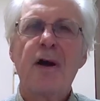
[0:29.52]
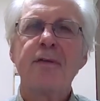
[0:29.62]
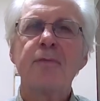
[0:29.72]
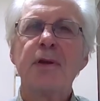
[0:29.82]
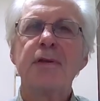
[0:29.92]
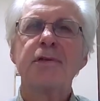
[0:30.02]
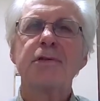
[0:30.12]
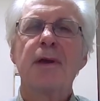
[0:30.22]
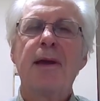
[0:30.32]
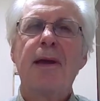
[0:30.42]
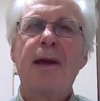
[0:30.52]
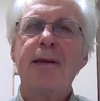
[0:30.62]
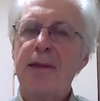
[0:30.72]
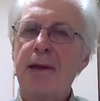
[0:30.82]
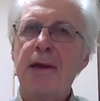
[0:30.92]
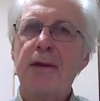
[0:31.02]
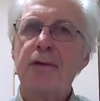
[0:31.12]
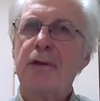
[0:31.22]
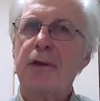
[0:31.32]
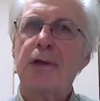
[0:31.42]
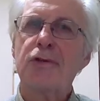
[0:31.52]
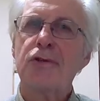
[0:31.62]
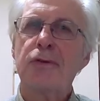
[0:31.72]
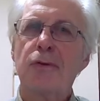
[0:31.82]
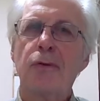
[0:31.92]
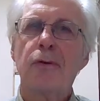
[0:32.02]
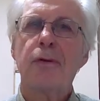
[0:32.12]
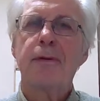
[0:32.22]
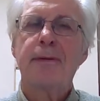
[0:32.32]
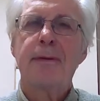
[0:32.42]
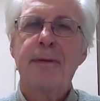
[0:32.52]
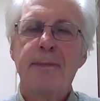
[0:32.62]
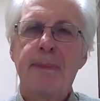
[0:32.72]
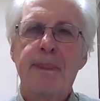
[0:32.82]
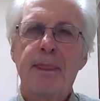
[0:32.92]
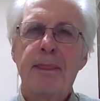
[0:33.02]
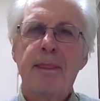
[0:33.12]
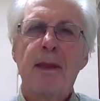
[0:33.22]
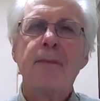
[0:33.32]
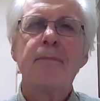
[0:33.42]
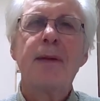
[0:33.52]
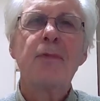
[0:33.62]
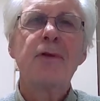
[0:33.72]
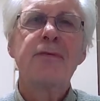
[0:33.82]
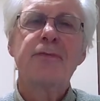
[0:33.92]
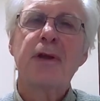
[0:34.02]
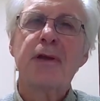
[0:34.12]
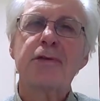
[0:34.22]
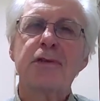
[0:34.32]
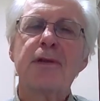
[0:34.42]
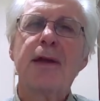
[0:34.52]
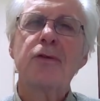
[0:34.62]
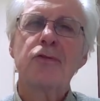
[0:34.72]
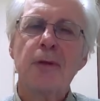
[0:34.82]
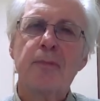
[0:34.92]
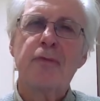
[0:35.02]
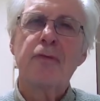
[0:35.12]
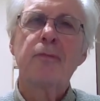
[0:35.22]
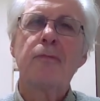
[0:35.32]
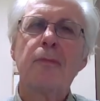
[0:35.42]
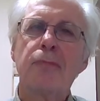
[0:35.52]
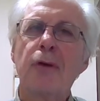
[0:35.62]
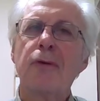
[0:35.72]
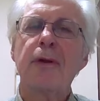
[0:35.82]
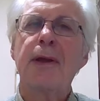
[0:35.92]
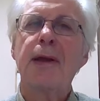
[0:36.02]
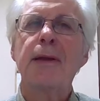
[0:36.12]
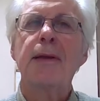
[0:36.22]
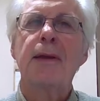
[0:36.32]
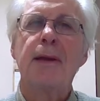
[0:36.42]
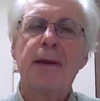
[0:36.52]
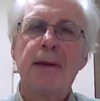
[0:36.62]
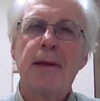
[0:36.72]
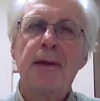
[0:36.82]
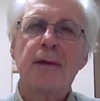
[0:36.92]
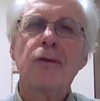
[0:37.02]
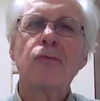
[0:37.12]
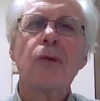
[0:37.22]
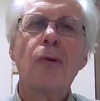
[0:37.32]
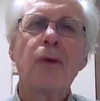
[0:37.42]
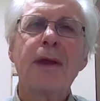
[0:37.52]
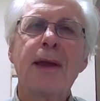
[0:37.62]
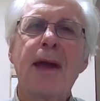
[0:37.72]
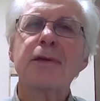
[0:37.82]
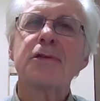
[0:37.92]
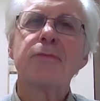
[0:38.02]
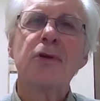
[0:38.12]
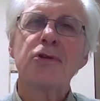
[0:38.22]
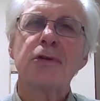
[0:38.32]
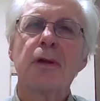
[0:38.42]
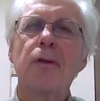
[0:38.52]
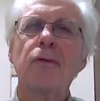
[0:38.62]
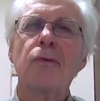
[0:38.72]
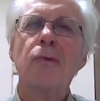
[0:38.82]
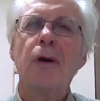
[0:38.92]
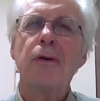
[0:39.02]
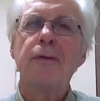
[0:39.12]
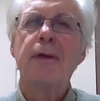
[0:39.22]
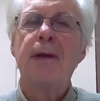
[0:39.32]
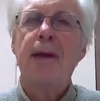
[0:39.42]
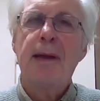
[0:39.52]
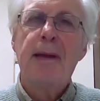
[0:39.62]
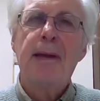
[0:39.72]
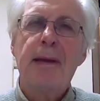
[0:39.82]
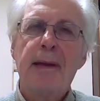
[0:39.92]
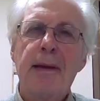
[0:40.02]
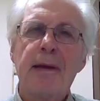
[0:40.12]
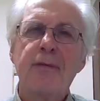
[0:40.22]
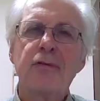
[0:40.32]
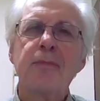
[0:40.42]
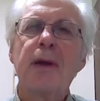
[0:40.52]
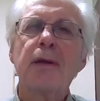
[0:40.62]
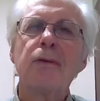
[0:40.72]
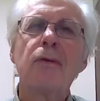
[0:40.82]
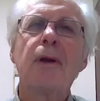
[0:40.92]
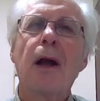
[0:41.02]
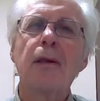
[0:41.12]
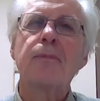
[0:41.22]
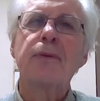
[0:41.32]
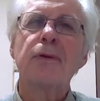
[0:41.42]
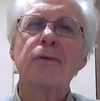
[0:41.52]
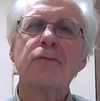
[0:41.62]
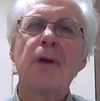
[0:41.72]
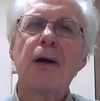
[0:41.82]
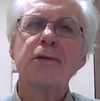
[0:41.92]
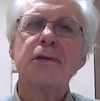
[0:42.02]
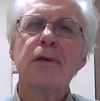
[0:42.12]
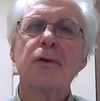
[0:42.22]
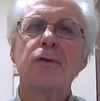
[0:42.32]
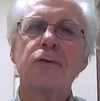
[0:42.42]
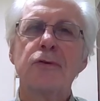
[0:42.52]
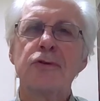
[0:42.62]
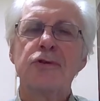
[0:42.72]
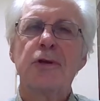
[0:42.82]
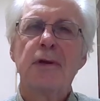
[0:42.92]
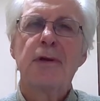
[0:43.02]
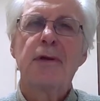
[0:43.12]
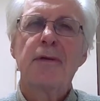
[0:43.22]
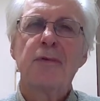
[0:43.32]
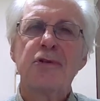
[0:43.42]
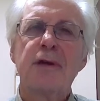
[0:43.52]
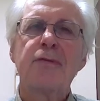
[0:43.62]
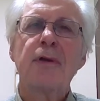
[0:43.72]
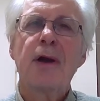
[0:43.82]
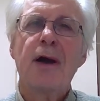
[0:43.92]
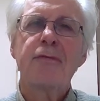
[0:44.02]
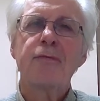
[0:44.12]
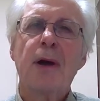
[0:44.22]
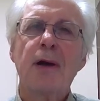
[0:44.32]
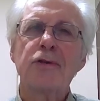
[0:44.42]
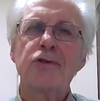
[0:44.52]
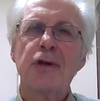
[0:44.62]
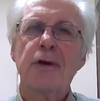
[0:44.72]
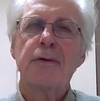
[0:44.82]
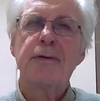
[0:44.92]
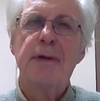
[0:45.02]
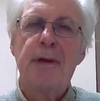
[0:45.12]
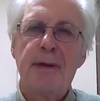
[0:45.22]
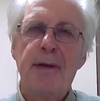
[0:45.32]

Five minutes and they're here at the kitchen door. Memory flicks to that trip from Broken Hill and the rolling exhibition along the road, enough to make you gulp your rising gorge, which every half mile showed